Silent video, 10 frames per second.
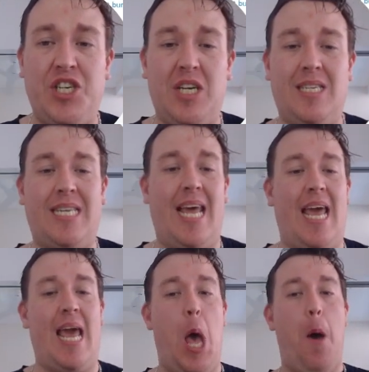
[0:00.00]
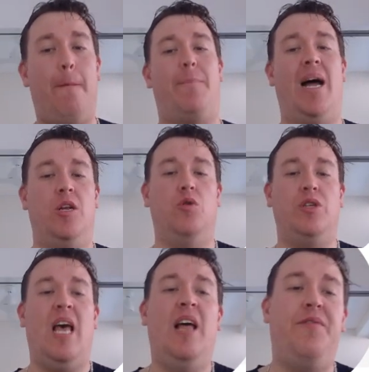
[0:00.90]
you can see here,
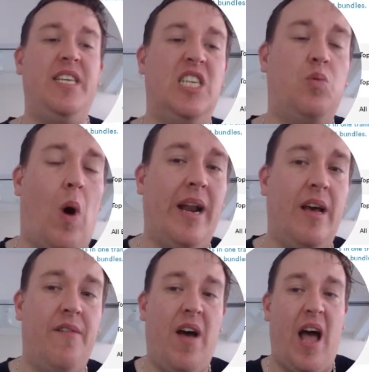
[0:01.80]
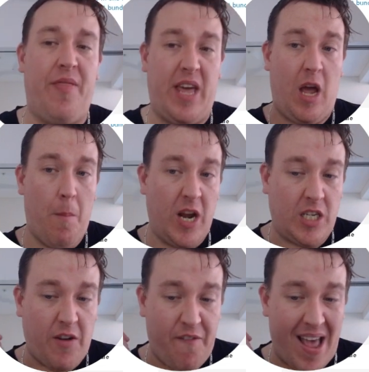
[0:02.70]
bundles. This is one of the
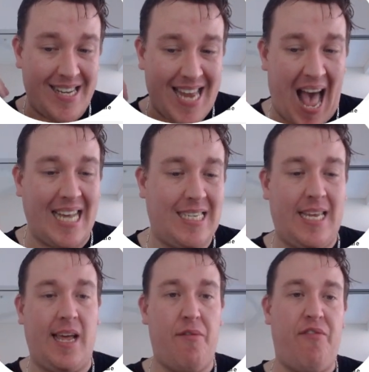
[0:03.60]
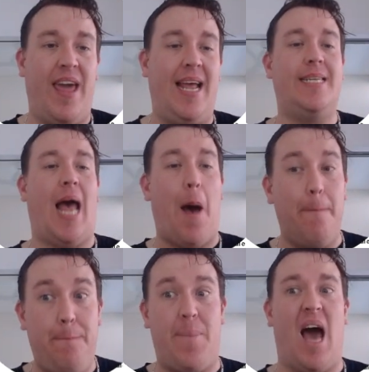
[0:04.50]
most fantastic things
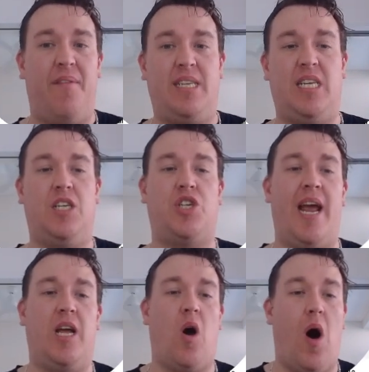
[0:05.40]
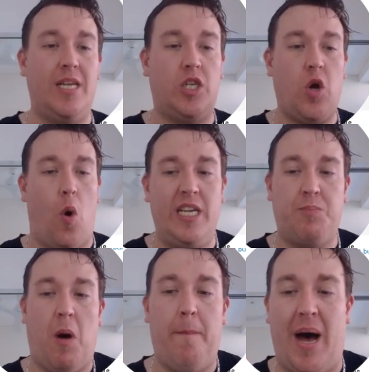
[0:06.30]
about this exchange, guys. Coinspot